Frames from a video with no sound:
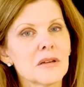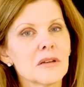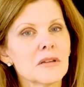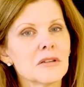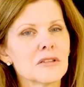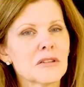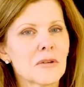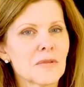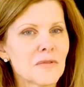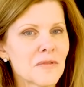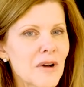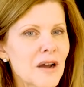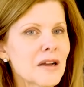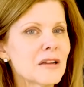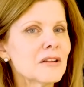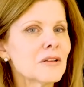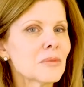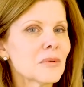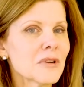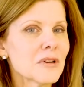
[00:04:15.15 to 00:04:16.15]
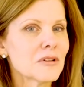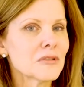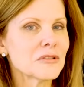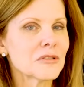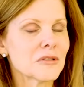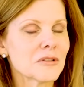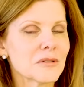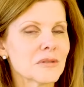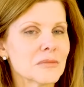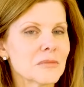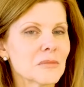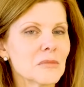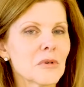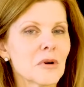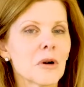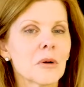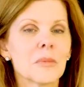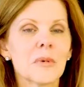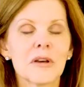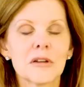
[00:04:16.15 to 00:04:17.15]
So find a realtor,
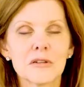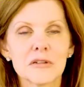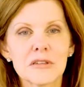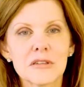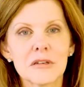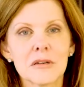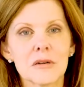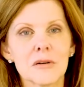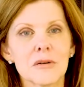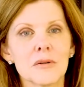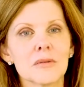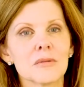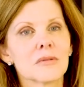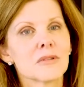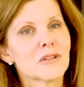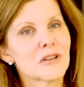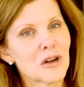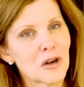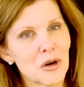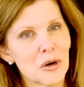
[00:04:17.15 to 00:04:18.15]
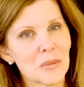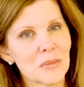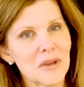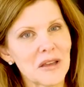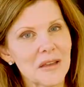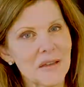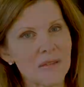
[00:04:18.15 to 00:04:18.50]
or better still, call me.